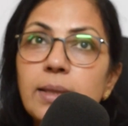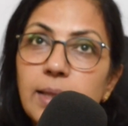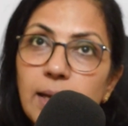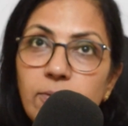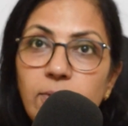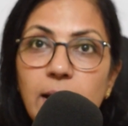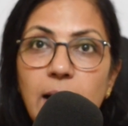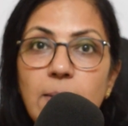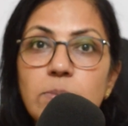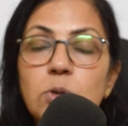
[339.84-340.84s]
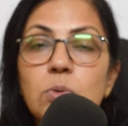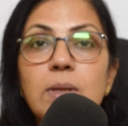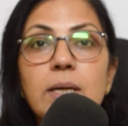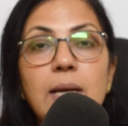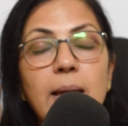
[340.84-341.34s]
Then we come to
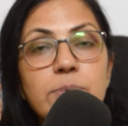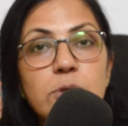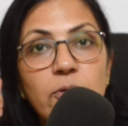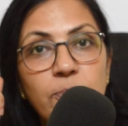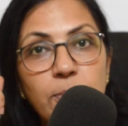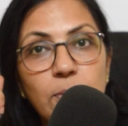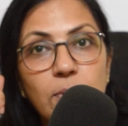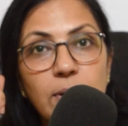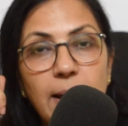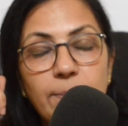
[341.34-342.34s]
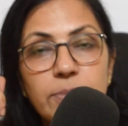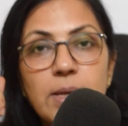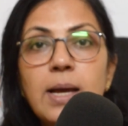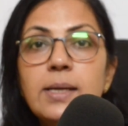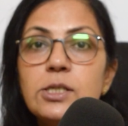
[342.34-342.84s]
the types of program.
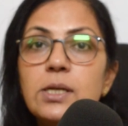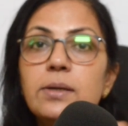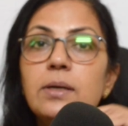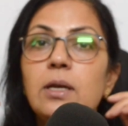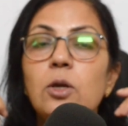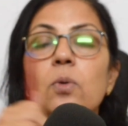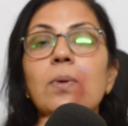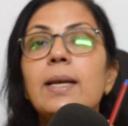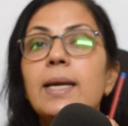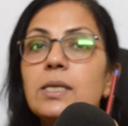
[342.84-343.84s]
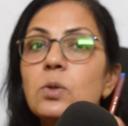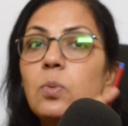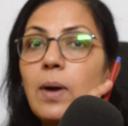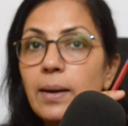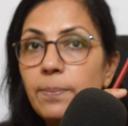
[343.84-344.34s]
Children, you will get
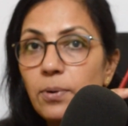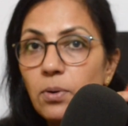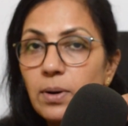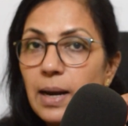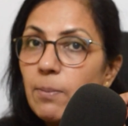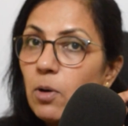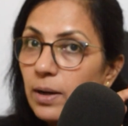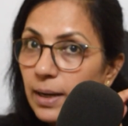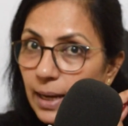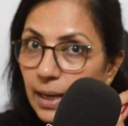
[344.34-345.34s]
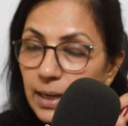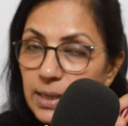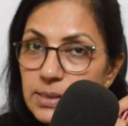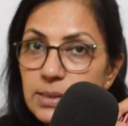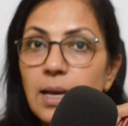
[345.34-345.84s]
one program on
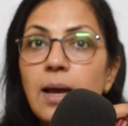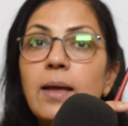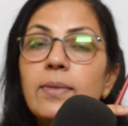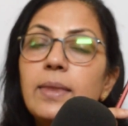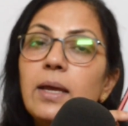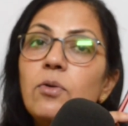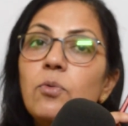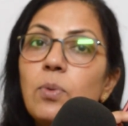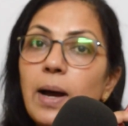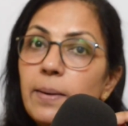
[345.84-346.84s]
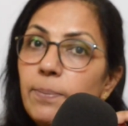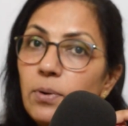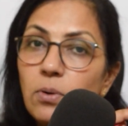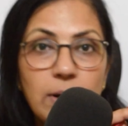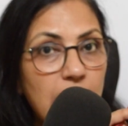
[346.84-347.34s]
arrays, then one
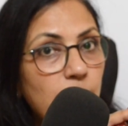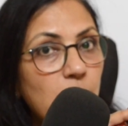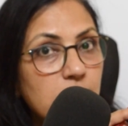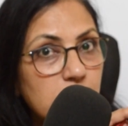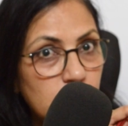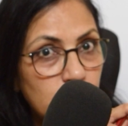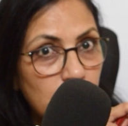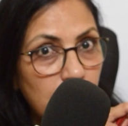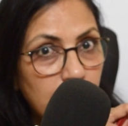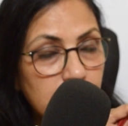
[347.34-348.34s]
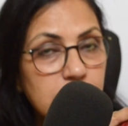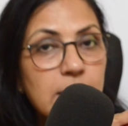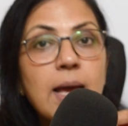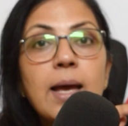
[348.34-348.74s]
program on strings,